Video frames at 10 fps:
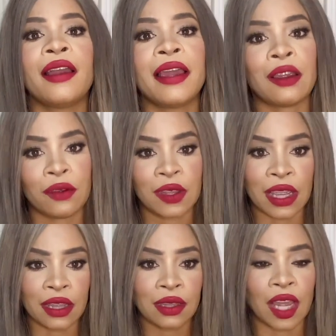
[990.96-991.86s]

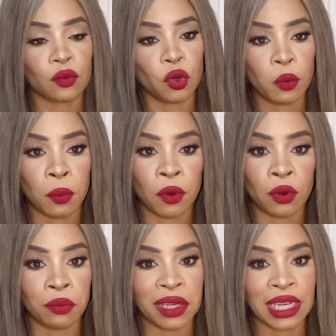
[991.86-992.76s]
everything that most people
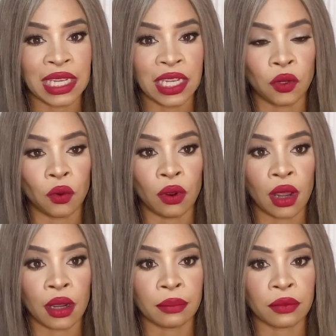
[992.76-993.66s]
would be, you know,
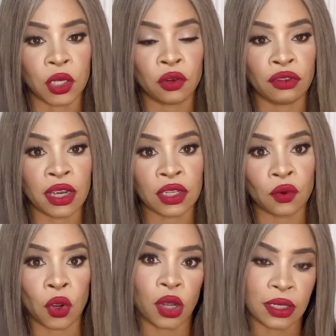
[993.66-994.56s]
curious
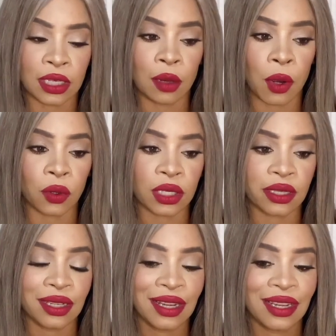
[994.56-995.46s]
or concerned about.
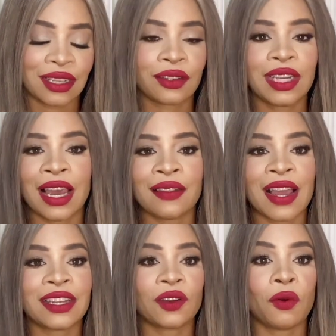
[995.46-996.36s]
So yeah,
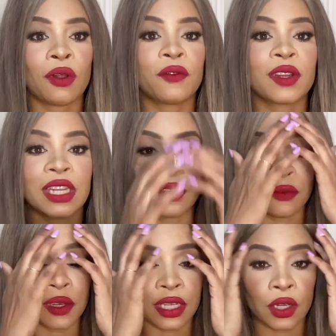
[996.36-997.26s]
that's all for this
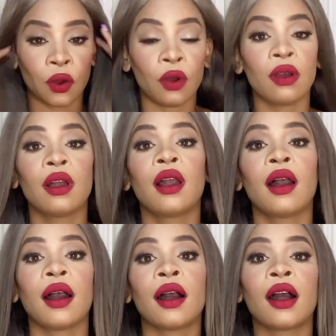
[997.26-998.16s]
video.
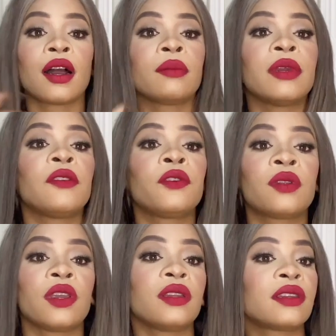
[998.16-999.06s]

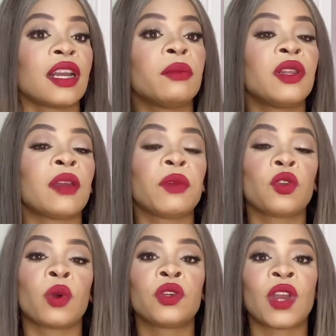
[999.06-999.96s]
Let me know
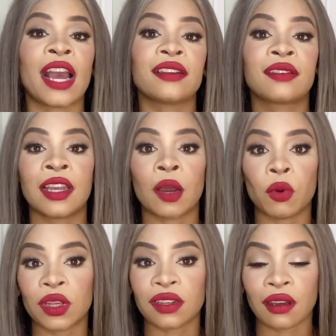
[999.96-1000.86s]
what you guys think
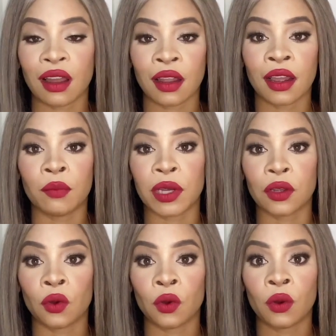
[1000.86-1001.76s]
about this color
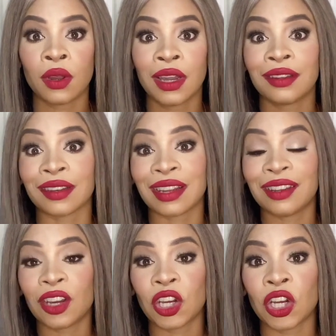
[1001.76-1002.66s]
below. Does it
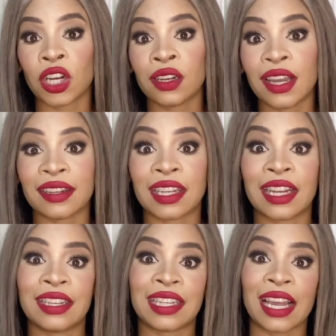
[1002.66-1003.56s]
look good? Is it a
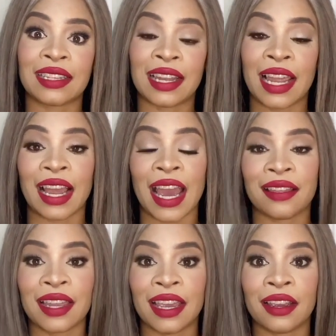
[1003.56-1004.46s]
disaster like I
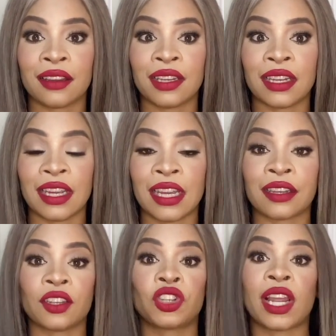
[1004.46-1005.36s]
think it
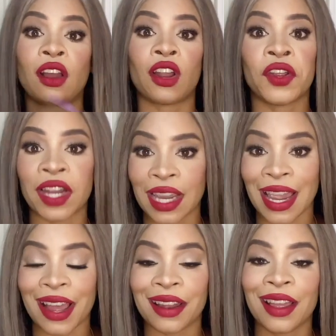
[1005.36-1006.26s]
is? Should I color it again?